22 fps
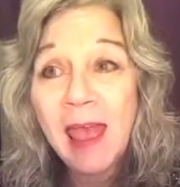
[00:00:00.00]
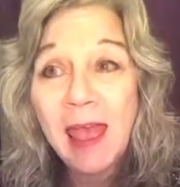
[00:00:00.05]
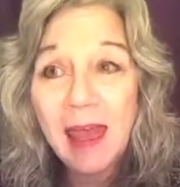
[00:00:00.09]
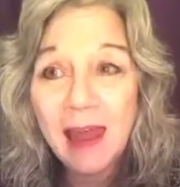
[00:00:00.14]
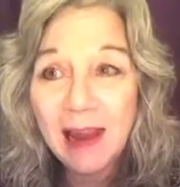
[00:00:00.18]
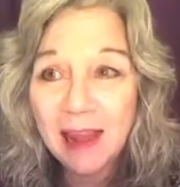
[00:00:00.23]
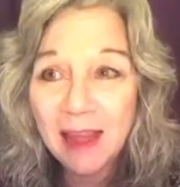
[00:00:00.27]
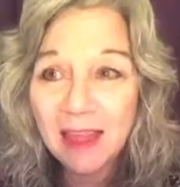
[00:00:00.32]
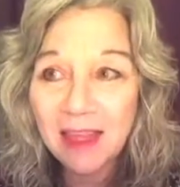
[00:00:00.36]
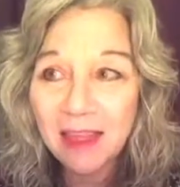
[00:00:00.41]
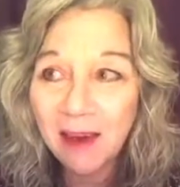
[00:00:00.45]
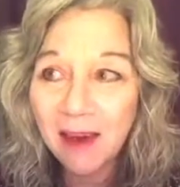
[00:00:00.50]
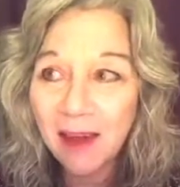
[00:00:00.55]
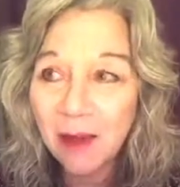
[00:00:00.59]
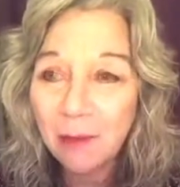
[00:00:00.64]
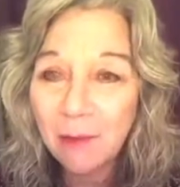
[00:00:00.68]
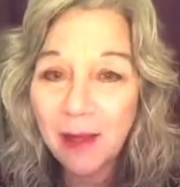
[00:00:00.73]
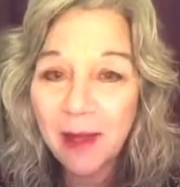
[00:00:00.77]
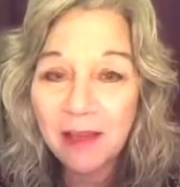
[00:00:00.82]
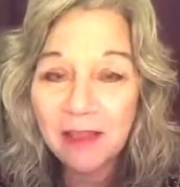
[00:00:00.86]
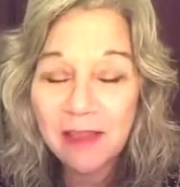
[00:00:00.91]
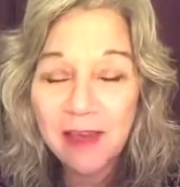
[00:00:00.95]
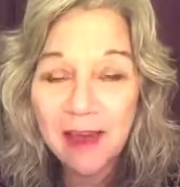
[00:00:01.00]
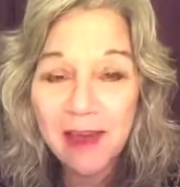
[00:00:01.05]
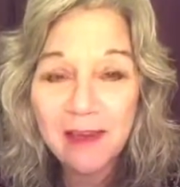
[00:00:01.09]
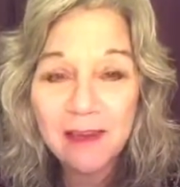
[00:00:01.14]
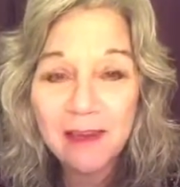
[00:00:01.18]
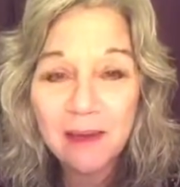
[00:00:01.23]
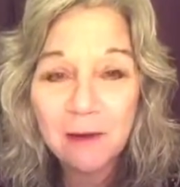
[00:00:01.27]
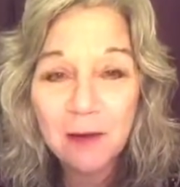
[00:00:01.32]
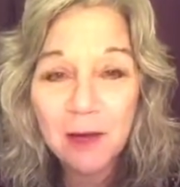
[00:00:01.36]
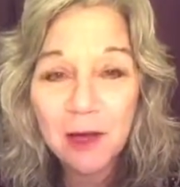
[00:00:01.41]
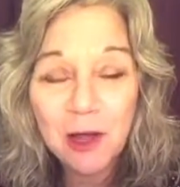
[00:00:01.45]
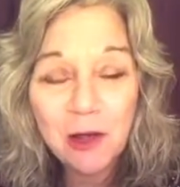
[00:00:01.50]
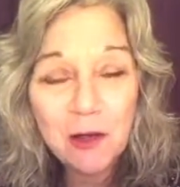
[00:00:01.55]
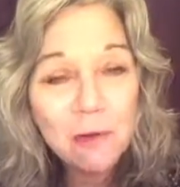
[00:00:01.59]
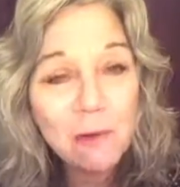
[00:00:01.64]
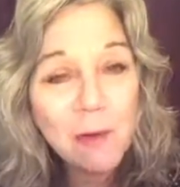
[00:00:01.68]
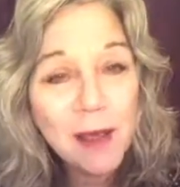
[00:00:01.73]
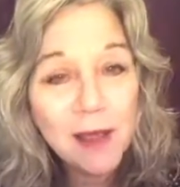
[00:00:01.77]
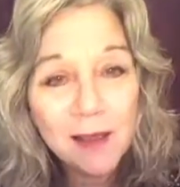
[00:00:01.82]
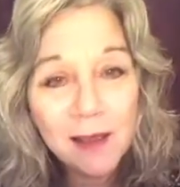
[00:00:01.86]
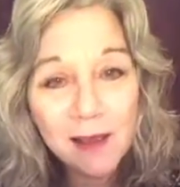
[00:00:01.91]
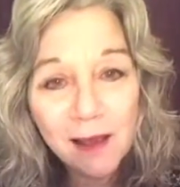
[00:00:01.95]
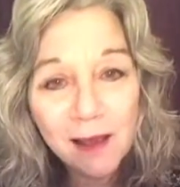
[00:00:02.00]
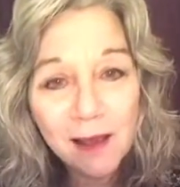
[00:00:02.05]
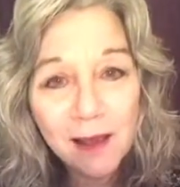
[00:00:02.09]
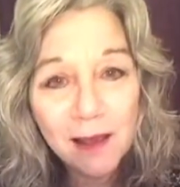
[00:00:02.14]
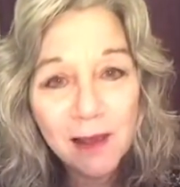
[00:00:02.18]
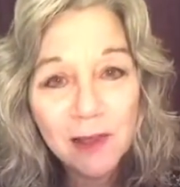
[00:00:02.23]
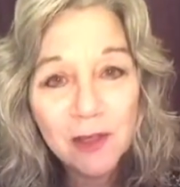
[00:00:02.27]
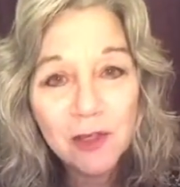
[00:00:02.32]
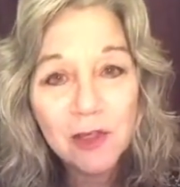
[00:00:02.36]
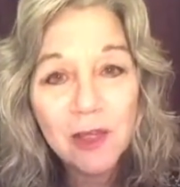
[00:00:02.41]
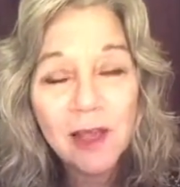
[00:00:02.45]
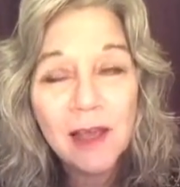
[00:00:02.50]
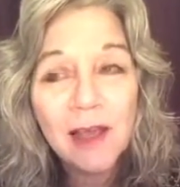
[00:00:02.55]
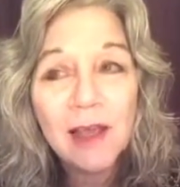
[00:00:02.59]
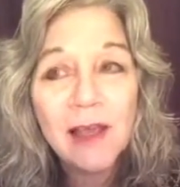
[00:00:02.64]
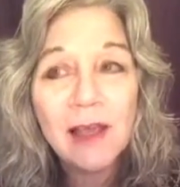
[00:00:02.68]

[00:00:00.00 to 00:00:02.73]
And I thought about that, and I went, oh my gosh,